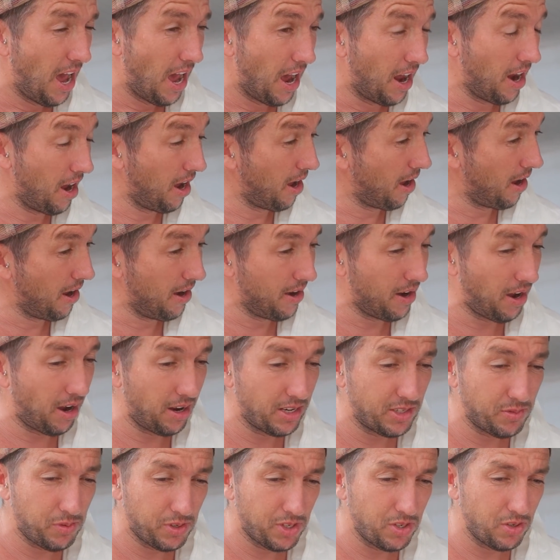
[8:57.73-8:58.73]
and I
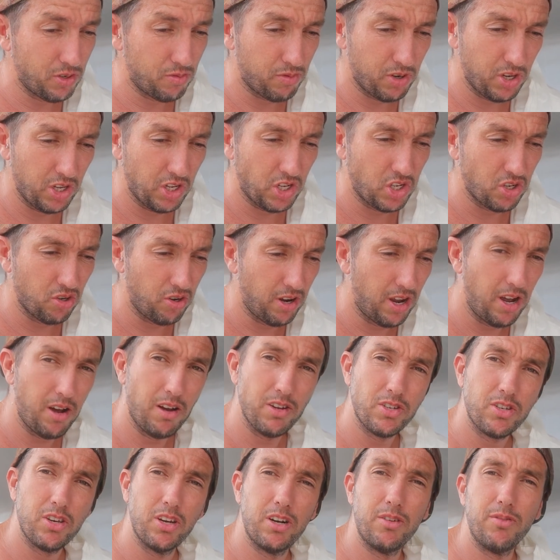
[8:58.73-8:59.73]
just wasn't really sure how I
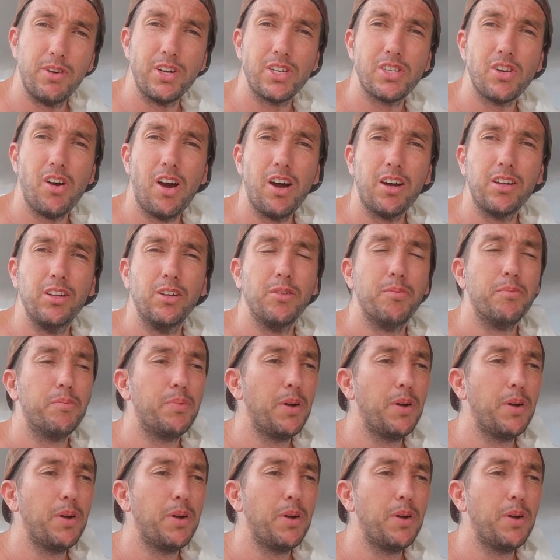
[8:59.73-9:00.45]
was going to recycle them,